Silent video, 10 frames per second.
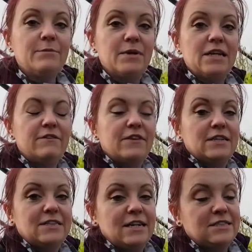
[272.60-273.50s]
believe
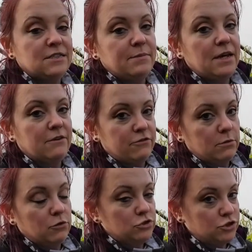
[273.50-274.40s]
that tends to make for a
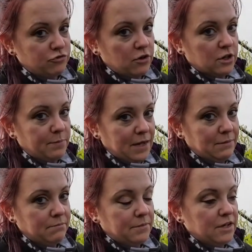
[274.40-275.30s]
much stronger
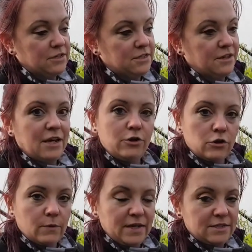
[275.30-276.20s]
plant because they
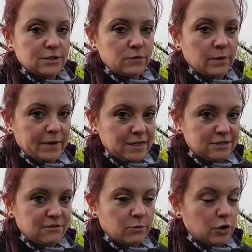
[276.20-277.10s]
know when to do it
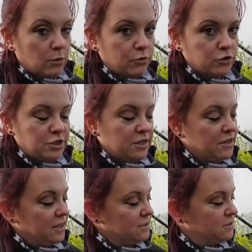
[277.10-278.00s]
better and we're not pushing
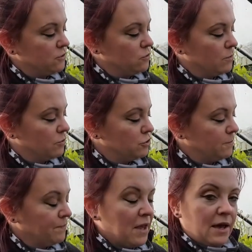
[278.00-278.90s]
things too much.
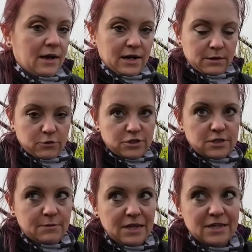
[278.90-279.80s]
And I must
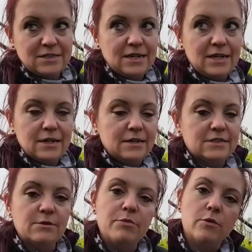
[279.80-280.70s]
admit, the seedlings
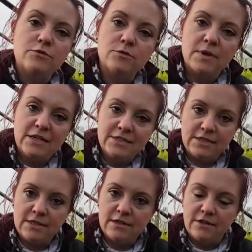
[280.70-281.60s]
that popped up last
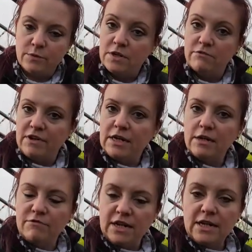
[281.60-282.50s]
year, they were
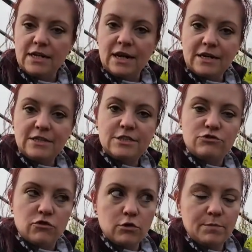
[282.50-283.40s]
really nice,
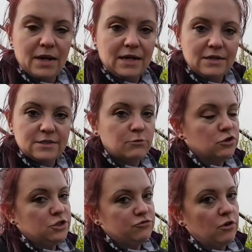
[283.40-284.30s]
strong plants, much
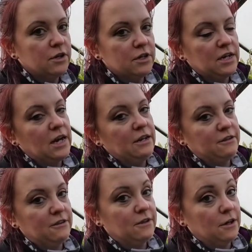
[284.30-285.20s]
stronger than
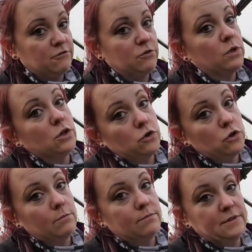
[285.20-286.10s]
anything that I grew at
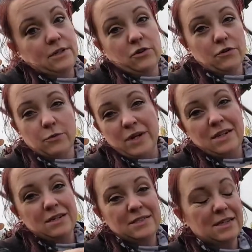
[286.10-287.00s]
home, you know, on the
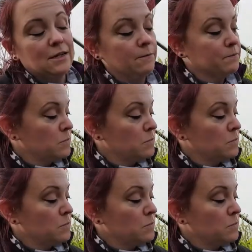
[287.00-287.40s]
windowsill.